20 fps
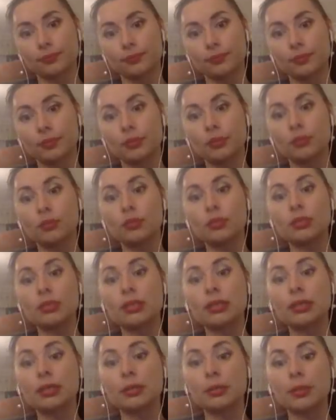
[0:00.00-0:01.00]
Because
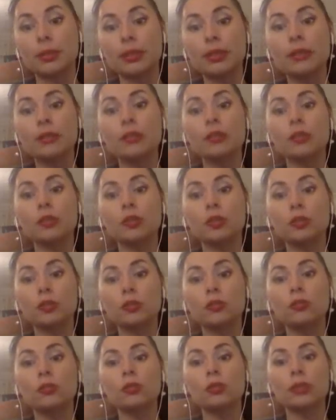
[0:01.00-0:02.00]
he can make
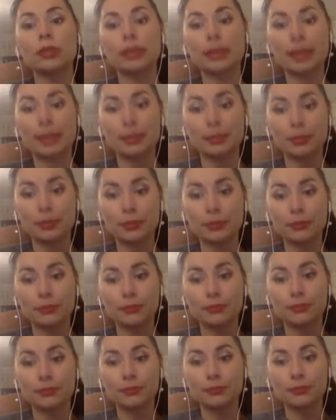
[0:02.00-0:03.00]
you happy.
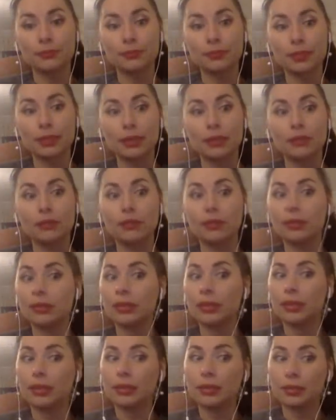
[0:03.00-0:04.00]
And one
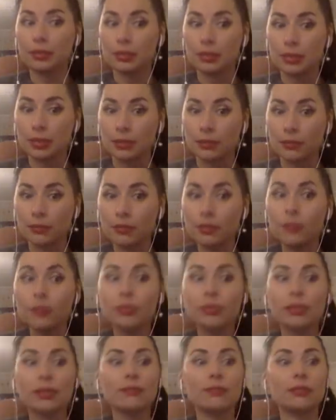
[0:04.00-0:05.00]
day he suffer,
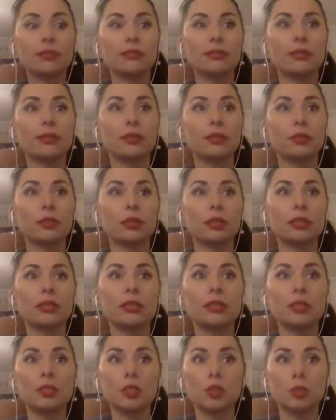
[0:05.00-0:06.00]
but after when he
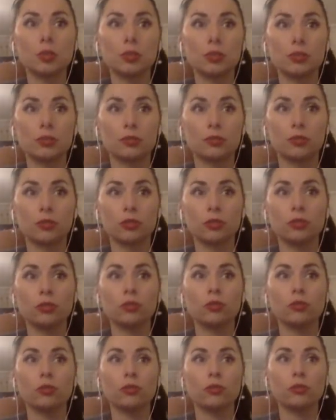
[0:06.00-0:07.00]
did something for you
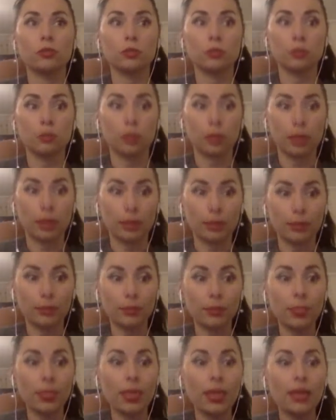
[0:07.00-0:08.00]
and you feel so
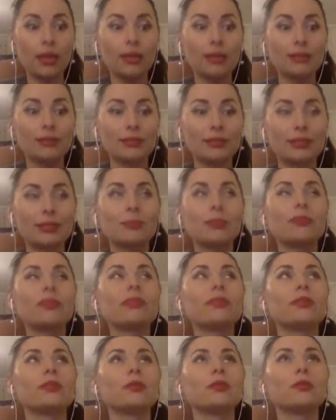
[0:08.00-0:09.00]
happy. For example,
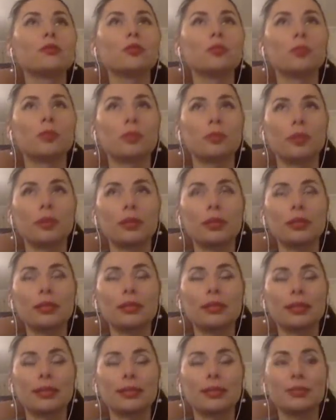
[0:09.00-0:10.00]
when we go to
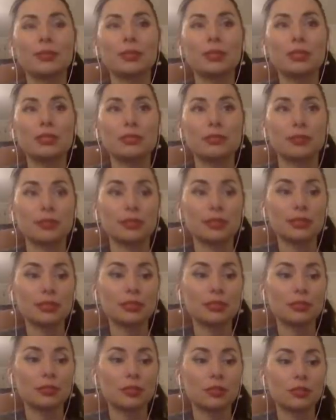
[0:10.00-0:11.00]
supermarket, I have specific
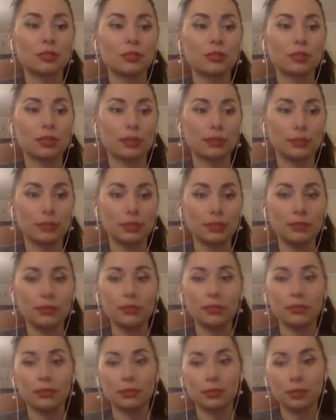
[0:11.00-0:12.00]
things which not have
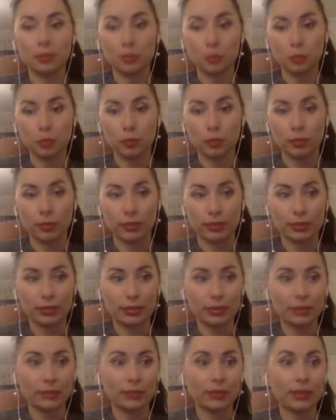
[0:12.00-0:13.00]
delivery, only supermarket.
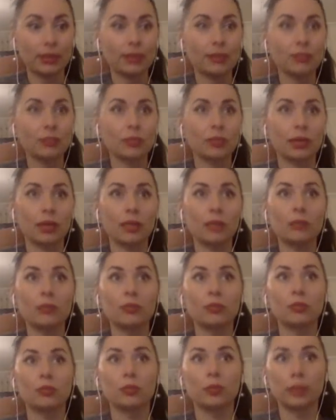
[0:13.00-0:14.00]
And I ask my
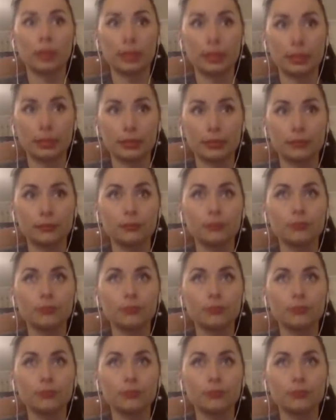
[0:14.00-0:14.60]
husband to bring it.